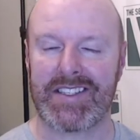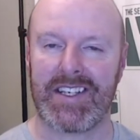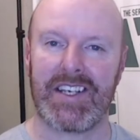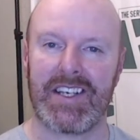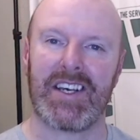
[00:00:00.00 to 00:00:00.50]

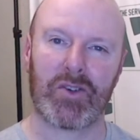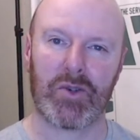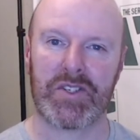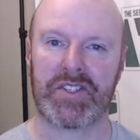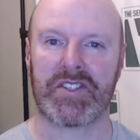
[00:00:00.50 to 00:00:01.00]
Of
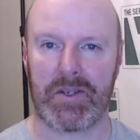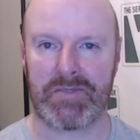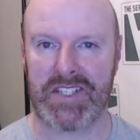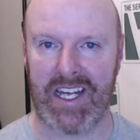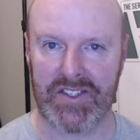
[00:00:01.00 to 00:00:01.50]
course, there's some
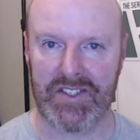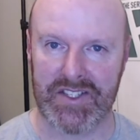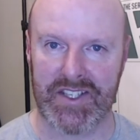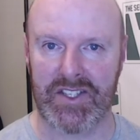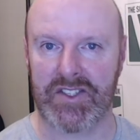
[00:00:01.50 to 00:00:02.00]
challenges
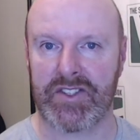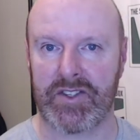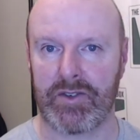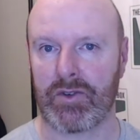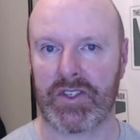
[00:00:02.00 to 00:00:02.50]
they just
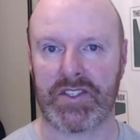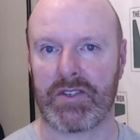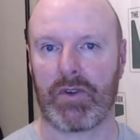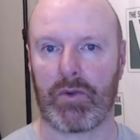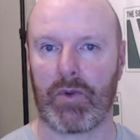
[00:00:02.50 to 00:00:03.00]
throw because they
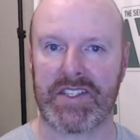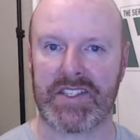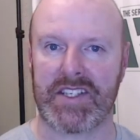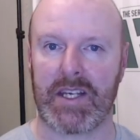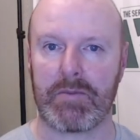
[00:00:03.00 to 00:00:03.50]
want to waste
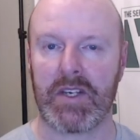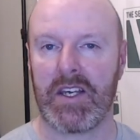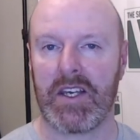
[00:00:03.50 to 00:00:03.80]
time.